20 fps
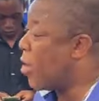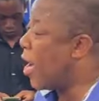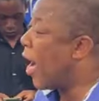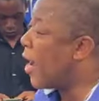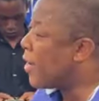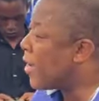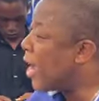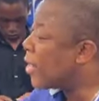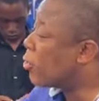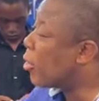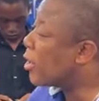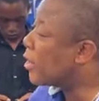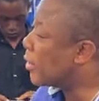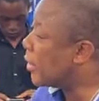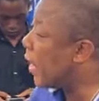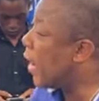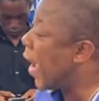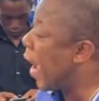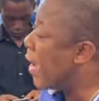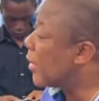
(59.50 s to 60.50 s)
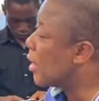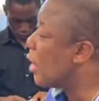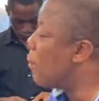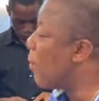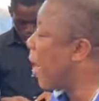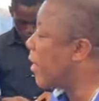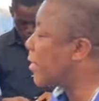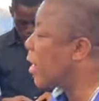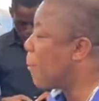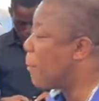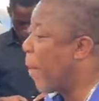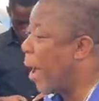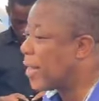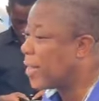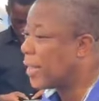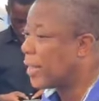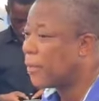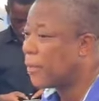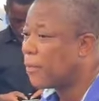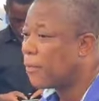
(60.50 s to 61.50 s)
We are here to stay as a mighty
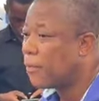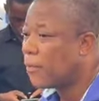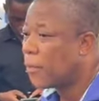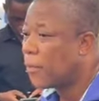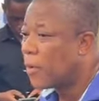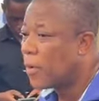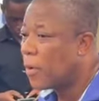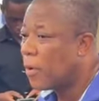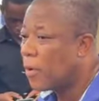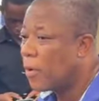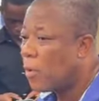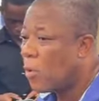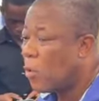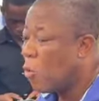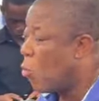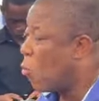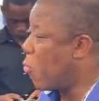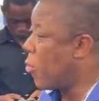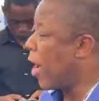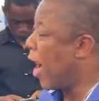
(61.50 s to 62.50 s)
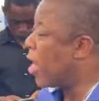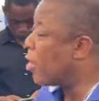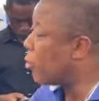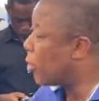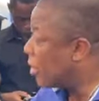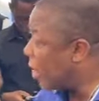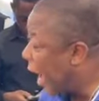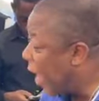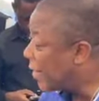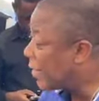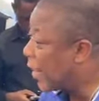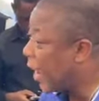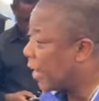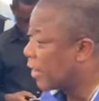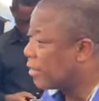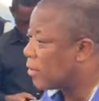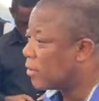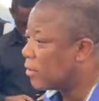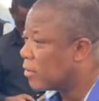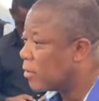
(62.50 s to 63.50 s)
party. We are
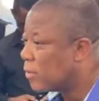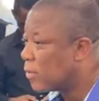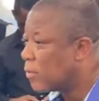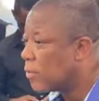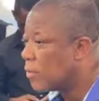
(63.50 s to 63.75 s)
united.